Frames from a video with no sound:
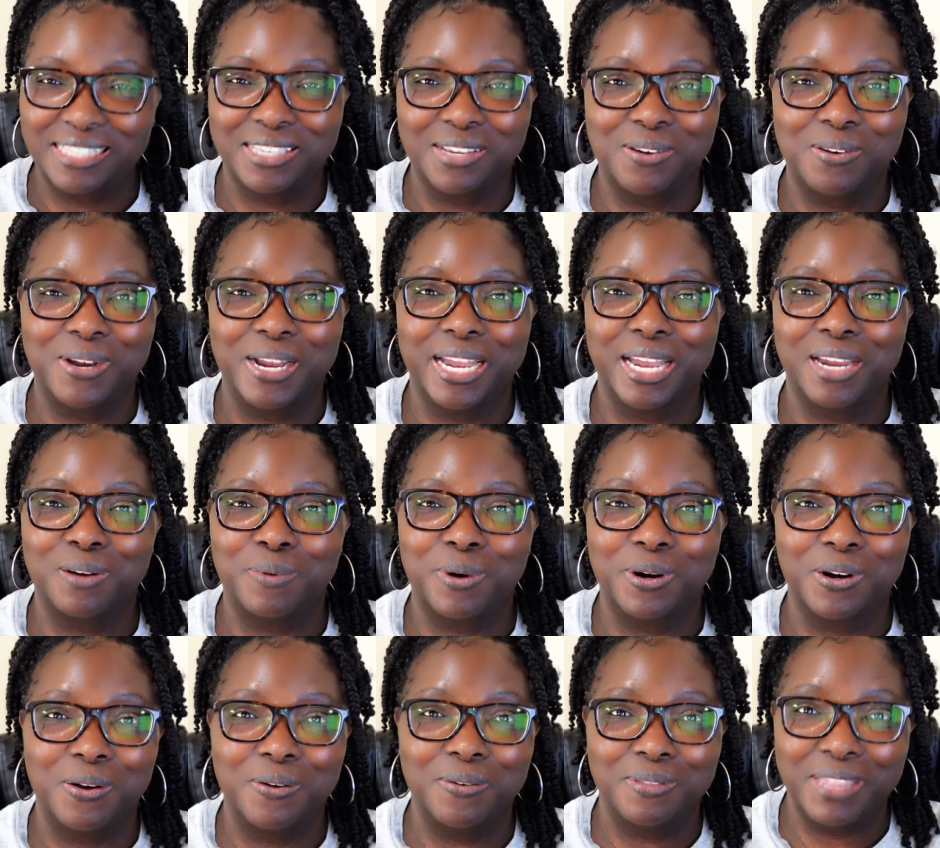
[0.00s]
So I gotta
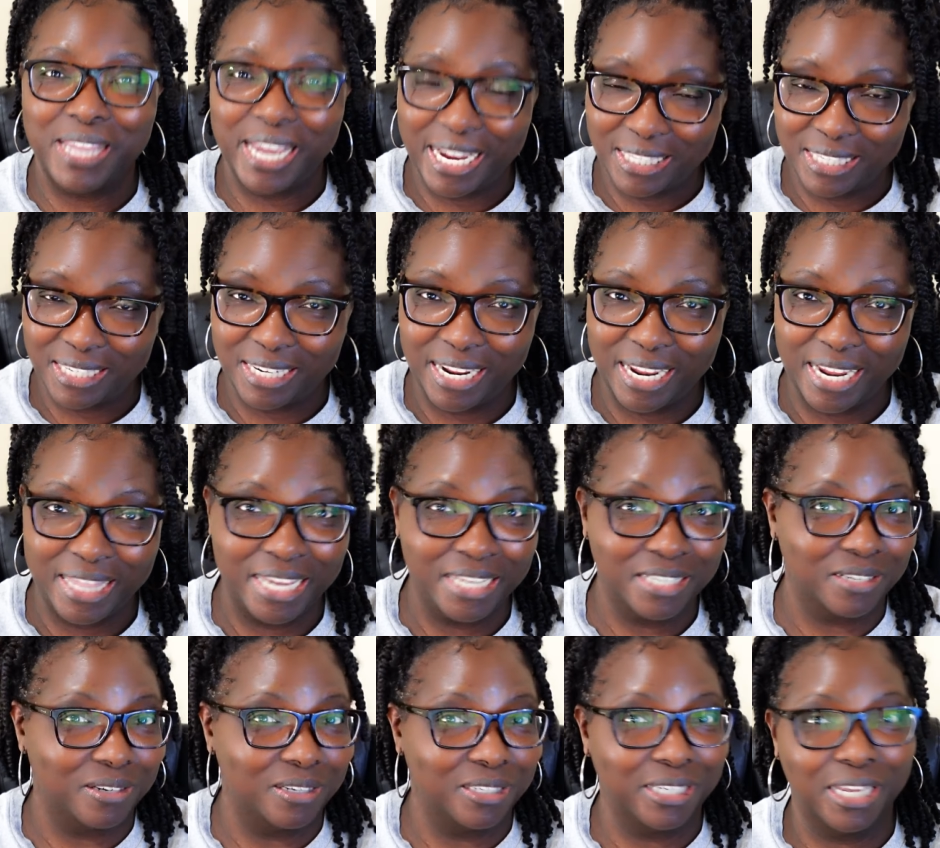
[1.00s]
work on that today.
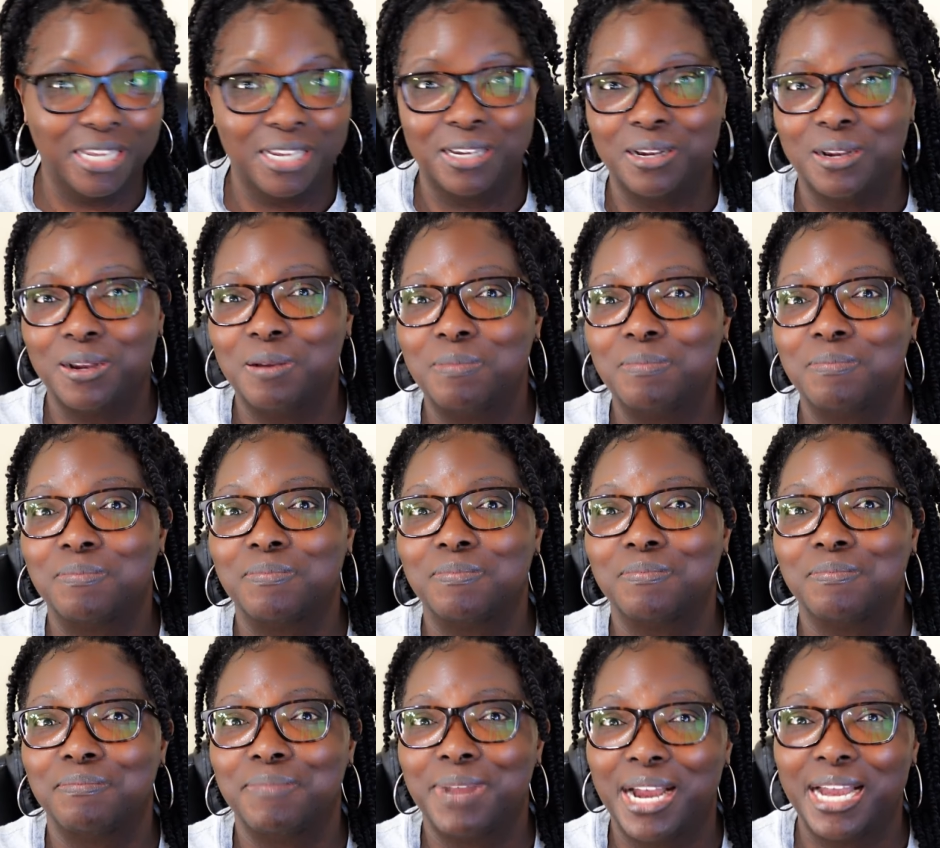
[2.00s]
That's gonna take up
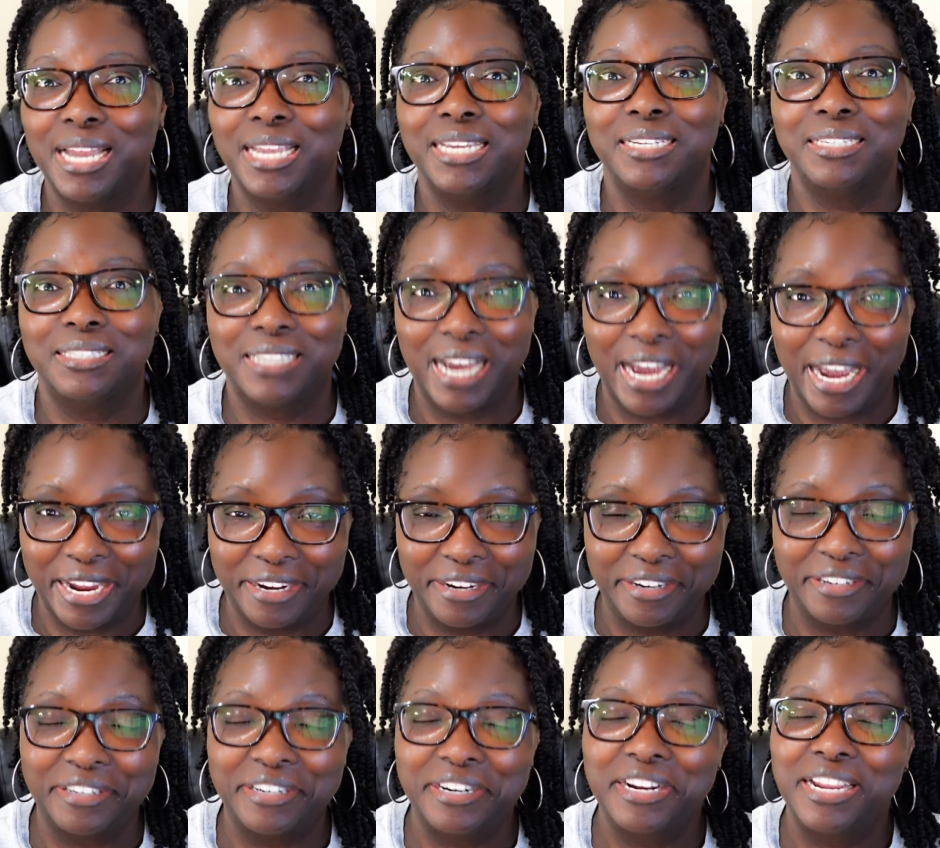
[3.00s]
my
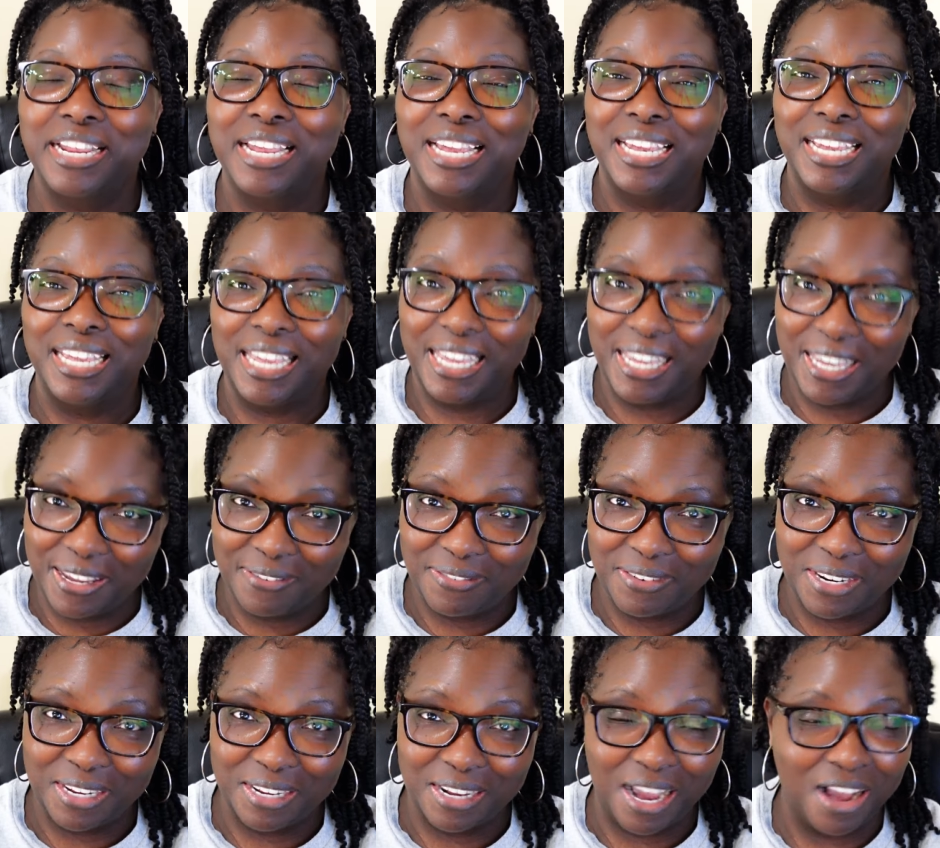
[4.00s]
entire
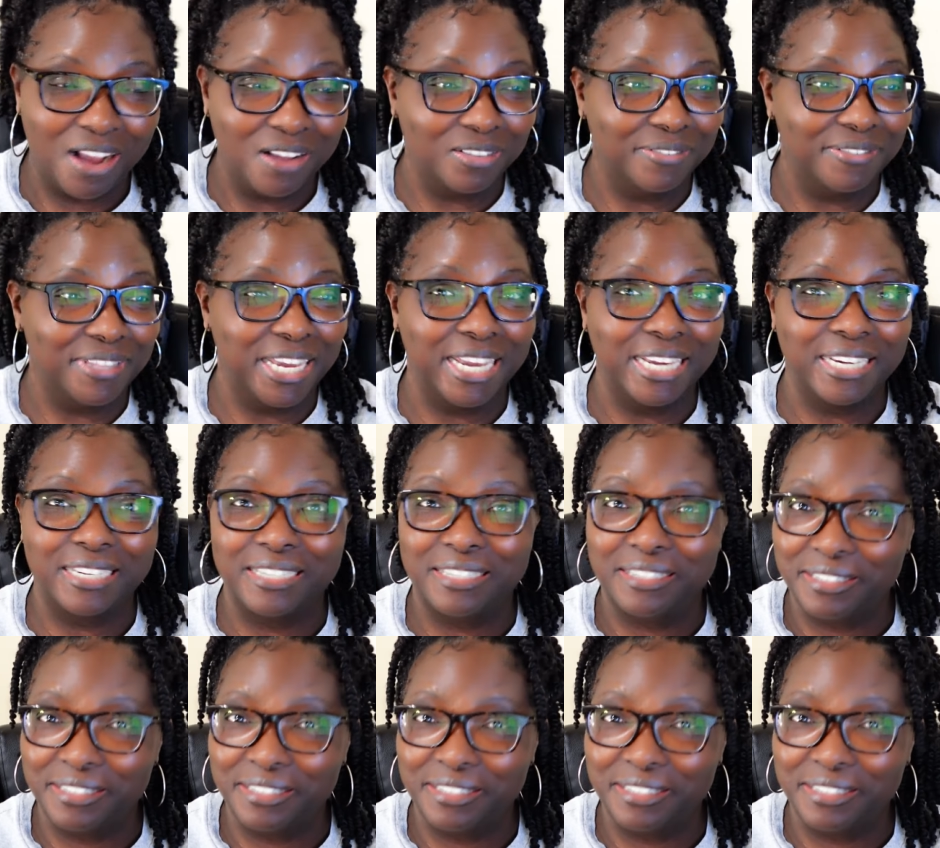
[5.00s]
evening, all of that